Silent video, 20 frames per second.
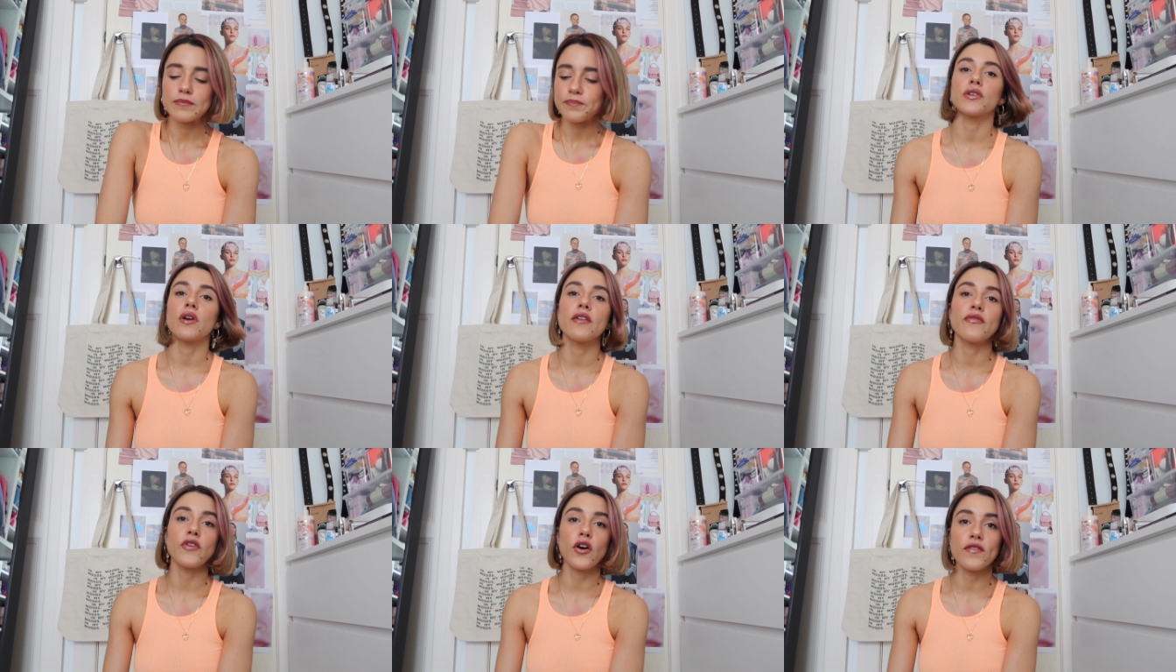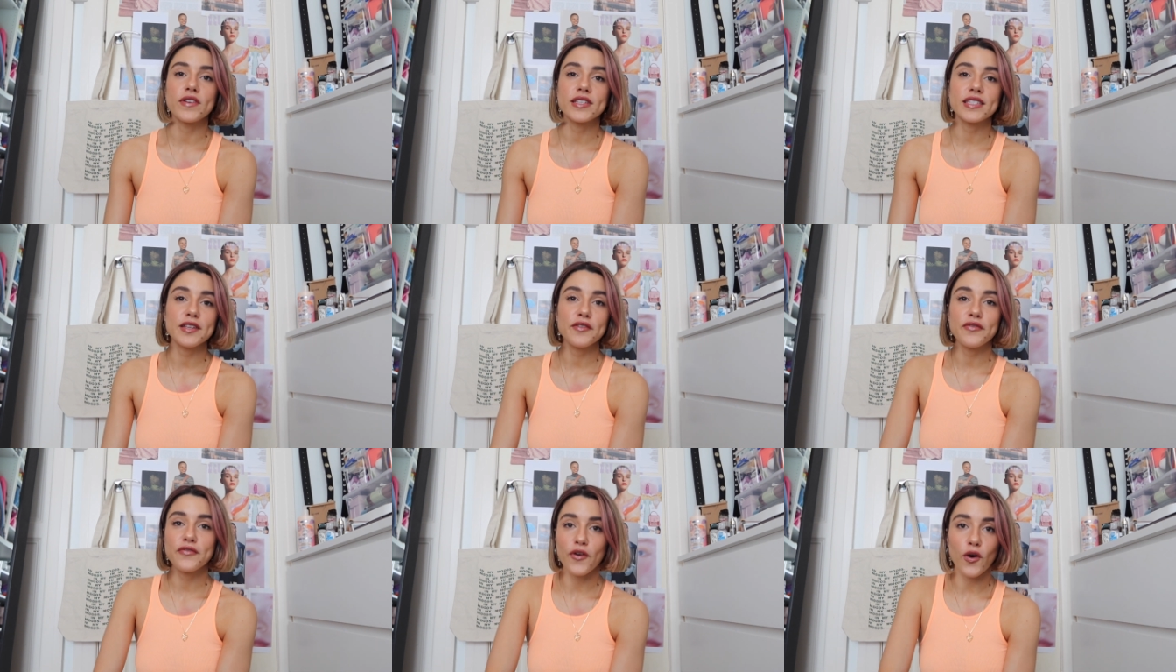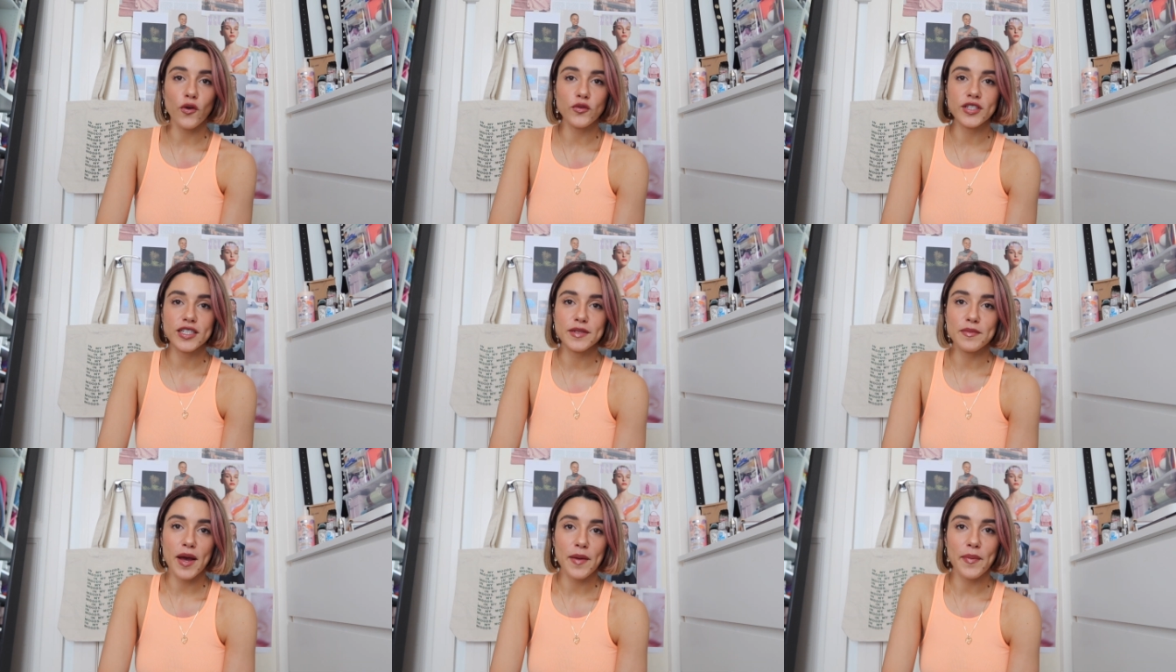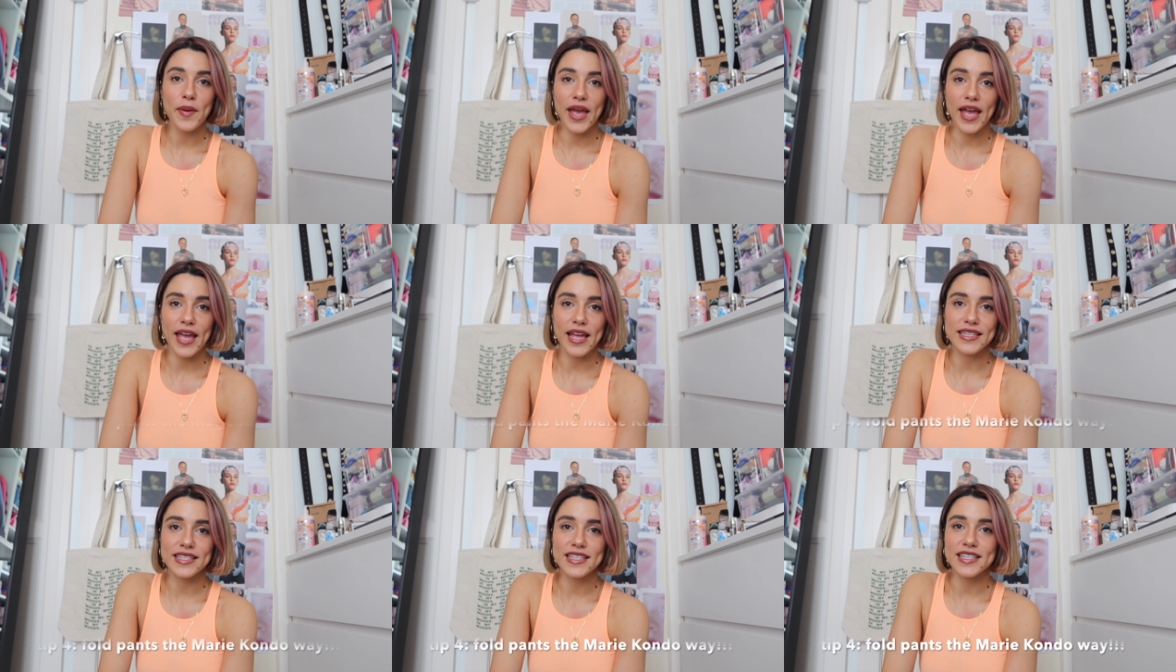So I've obviously folded my
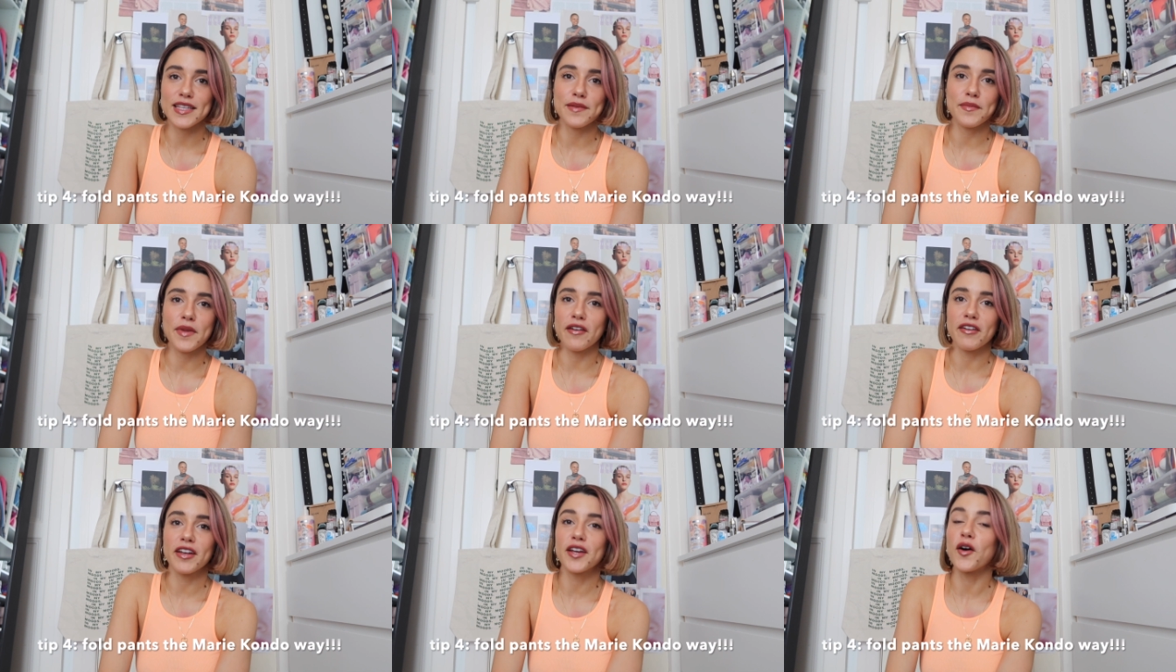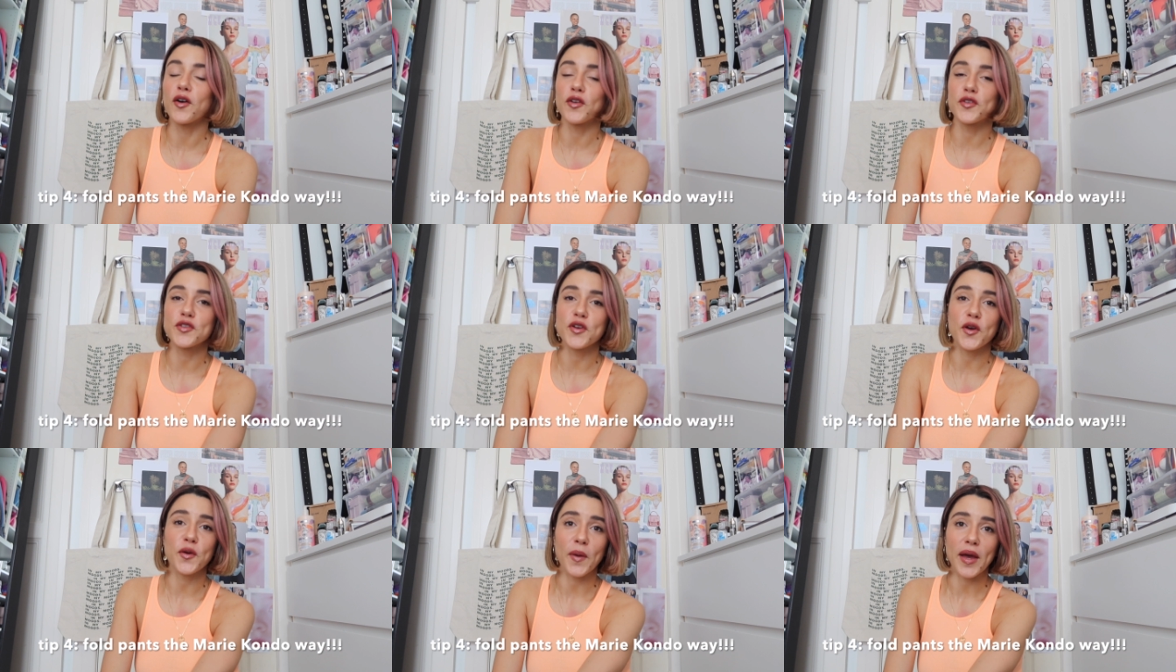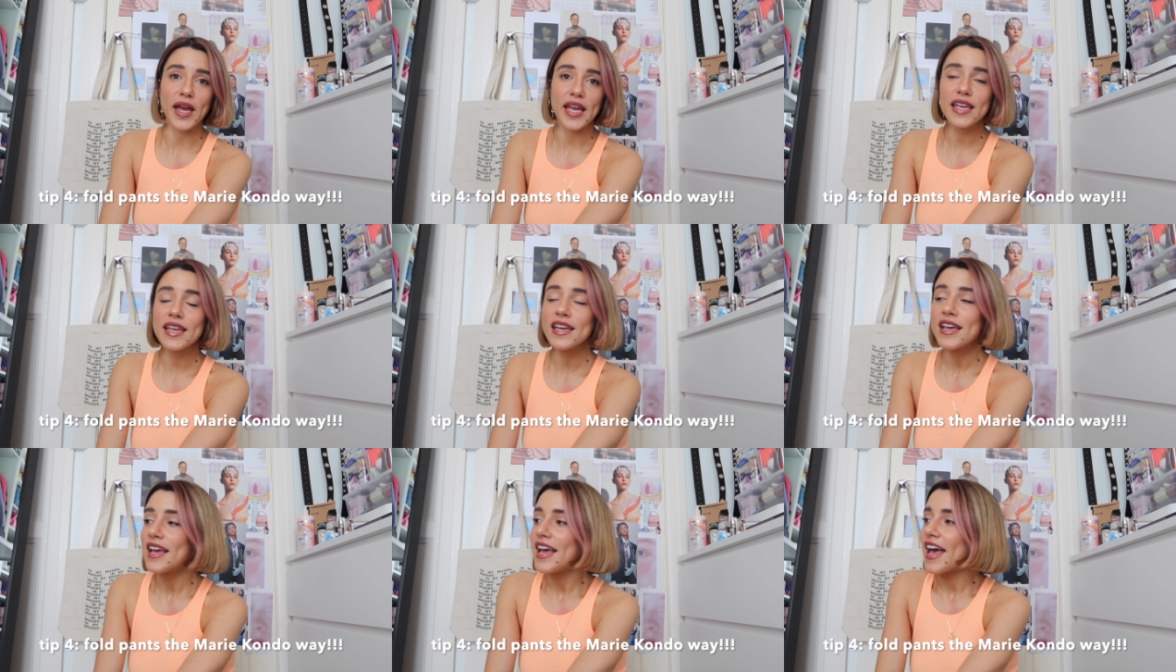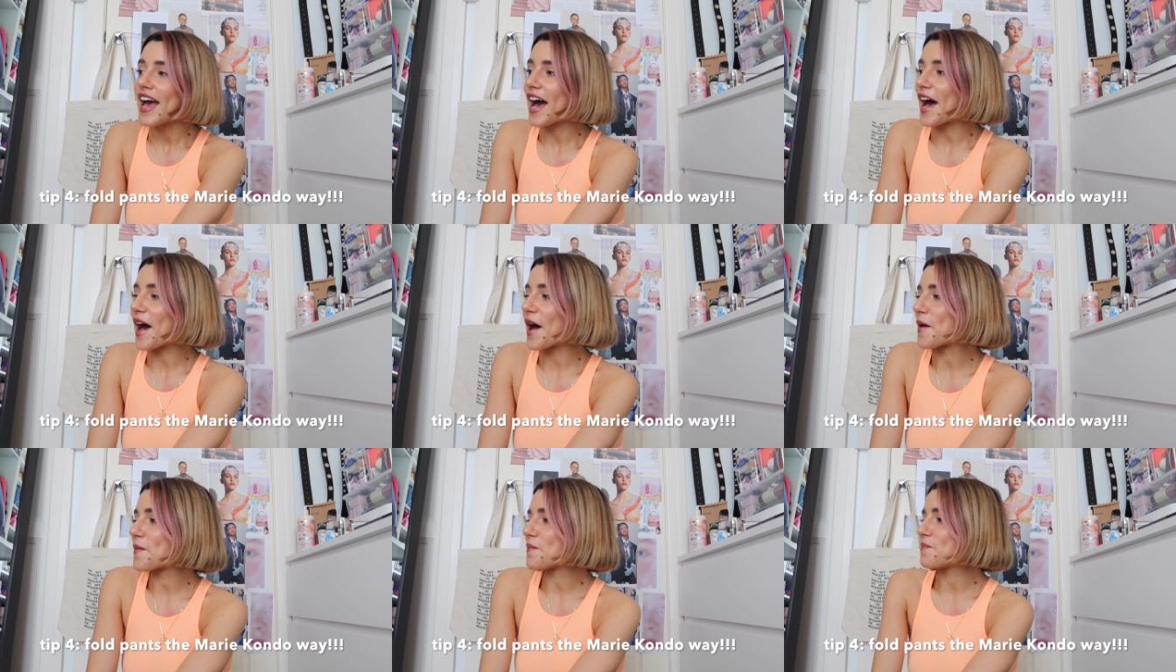pants the Marie Kondo way.
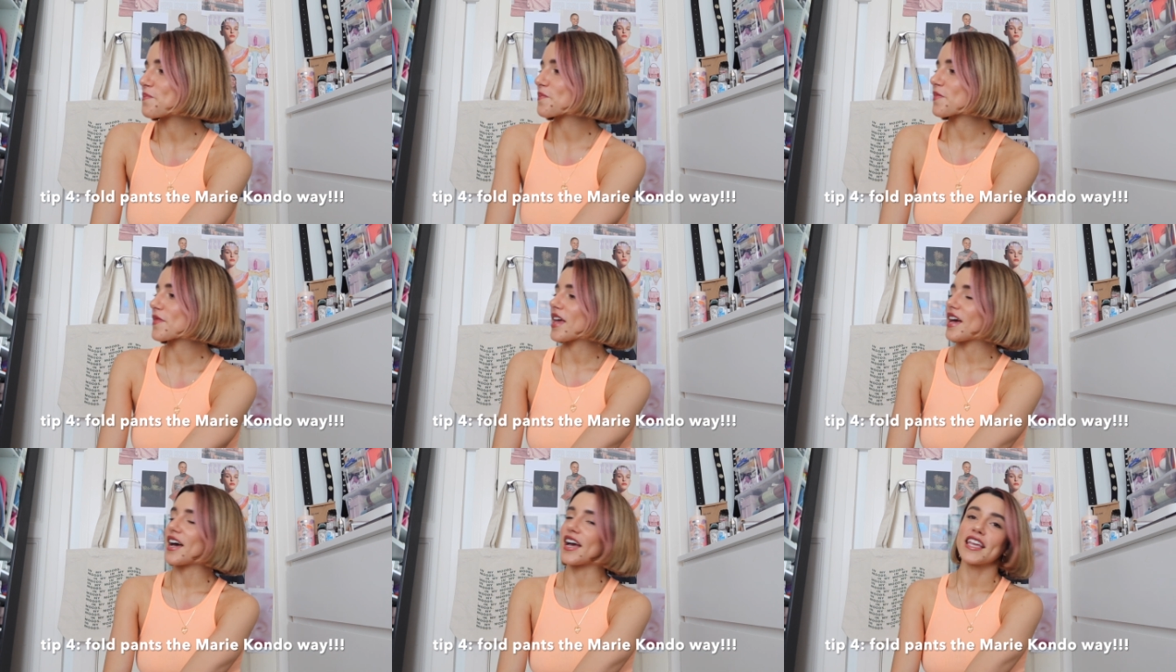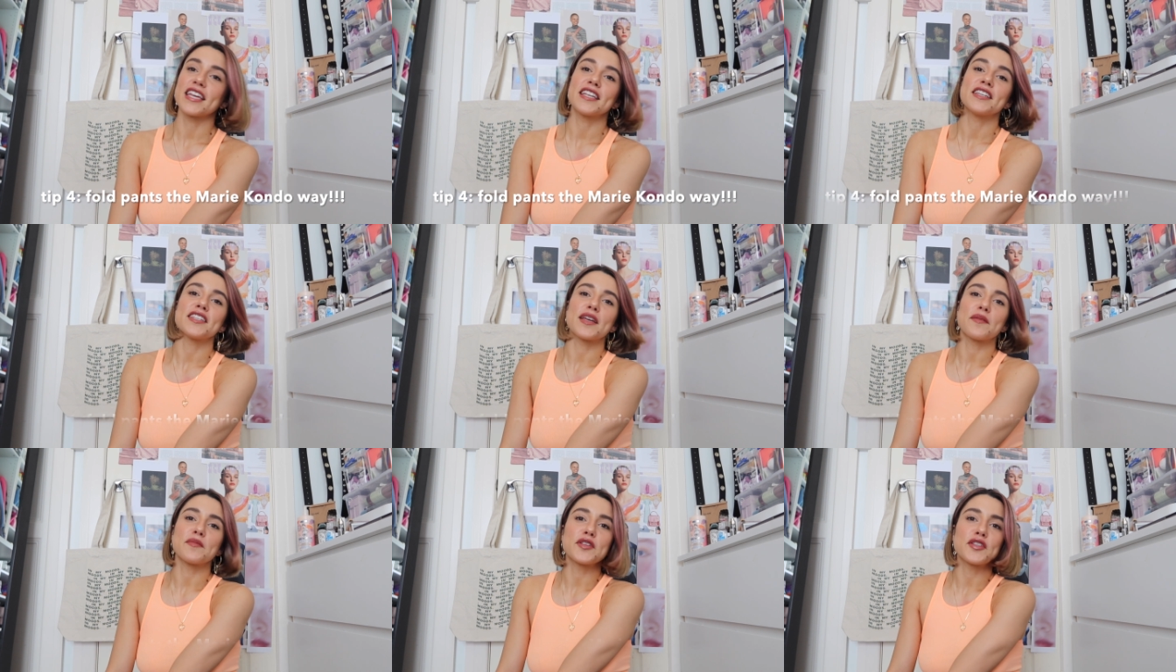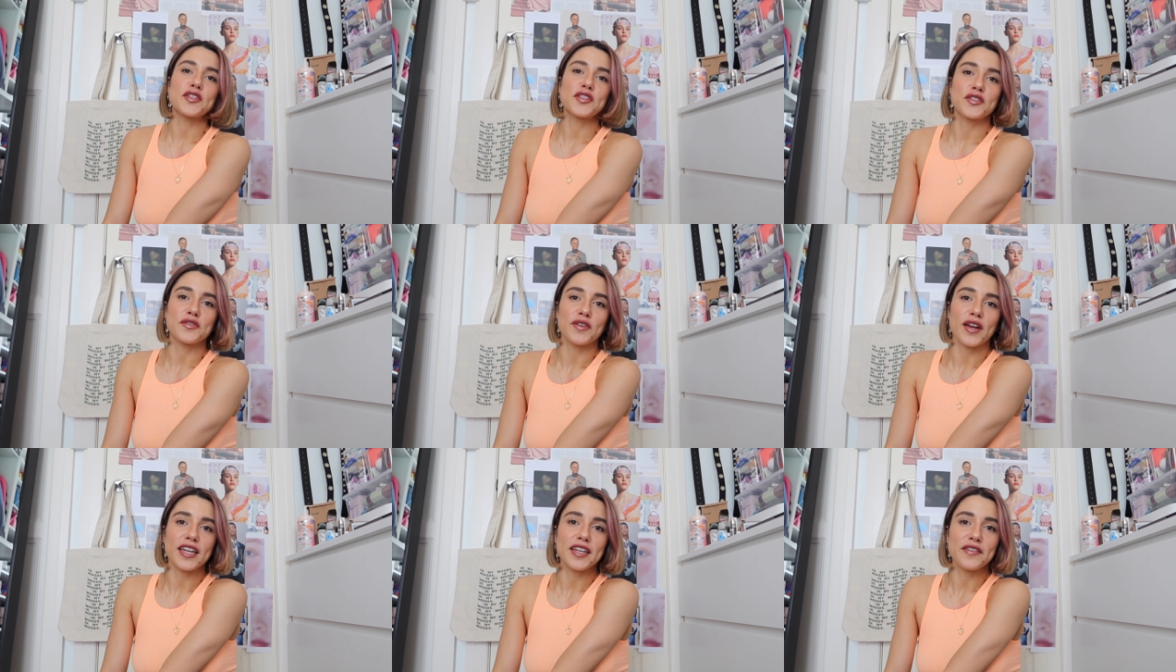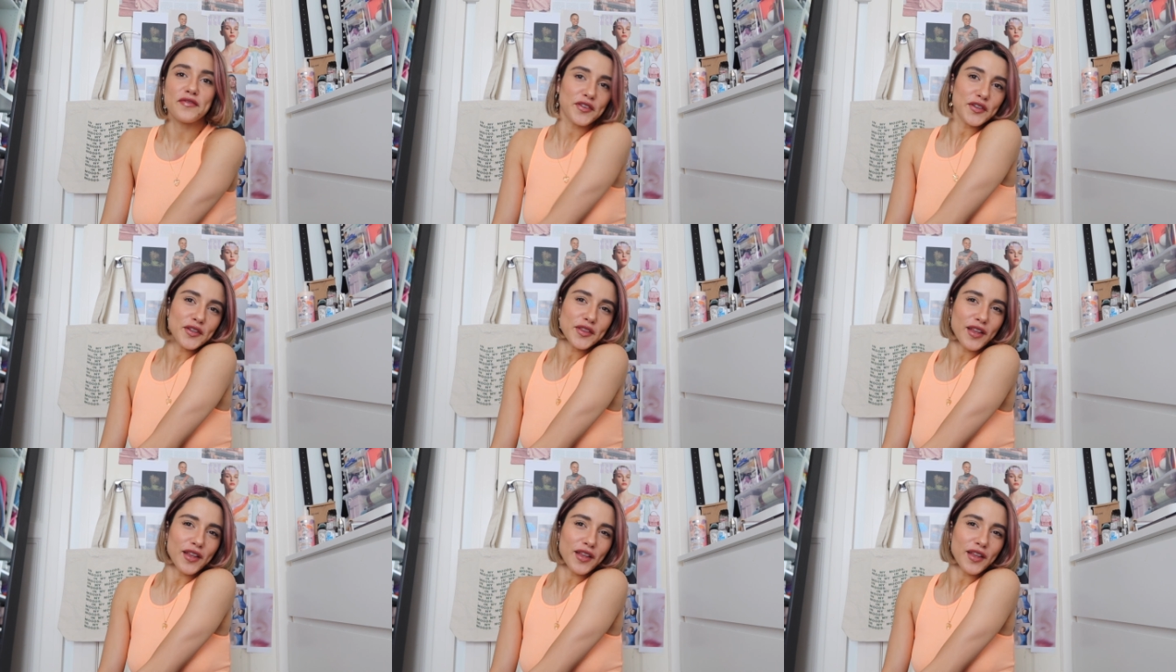I can demonstrate if you